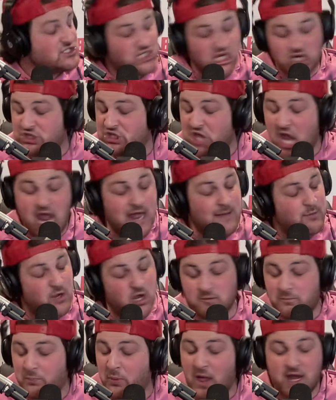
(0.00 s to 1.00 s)
He's a damn
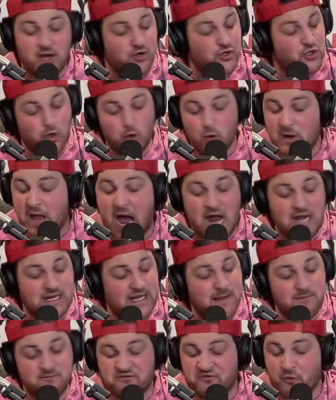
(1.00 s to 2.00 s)
good player. You got
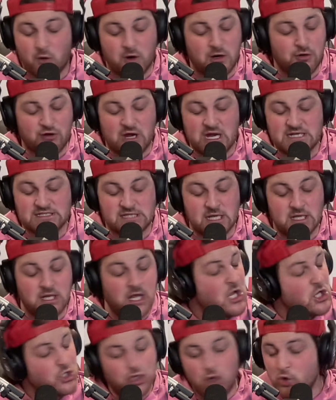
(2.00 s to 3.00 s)
him for a reason.
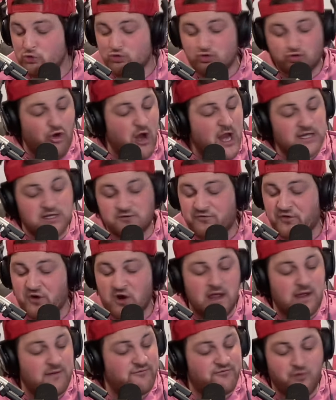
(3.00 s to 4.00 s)
You traded
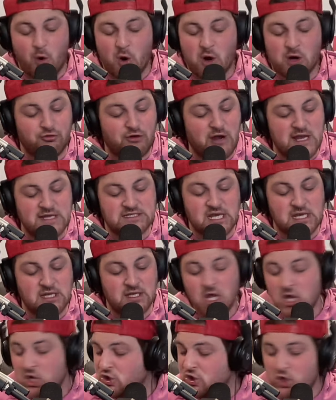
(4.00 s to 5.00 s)
for him for a reason.
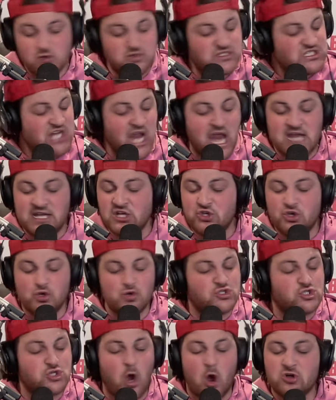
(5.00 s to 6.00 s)
You stated you
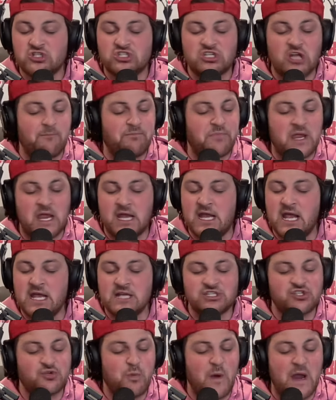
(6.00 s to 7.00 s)
saw something in
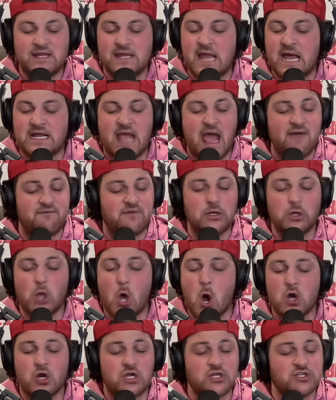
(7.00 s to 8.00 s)
his swing that Kevin
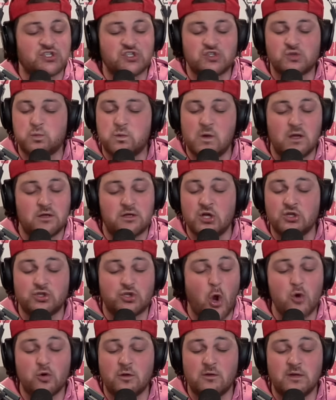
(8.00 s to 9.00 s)
Long could
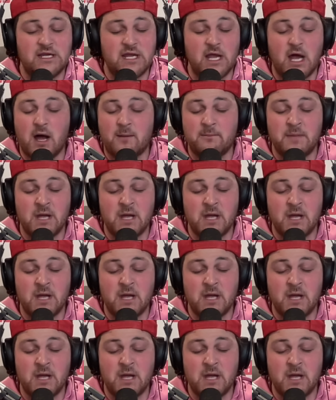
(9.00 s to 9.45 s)
totally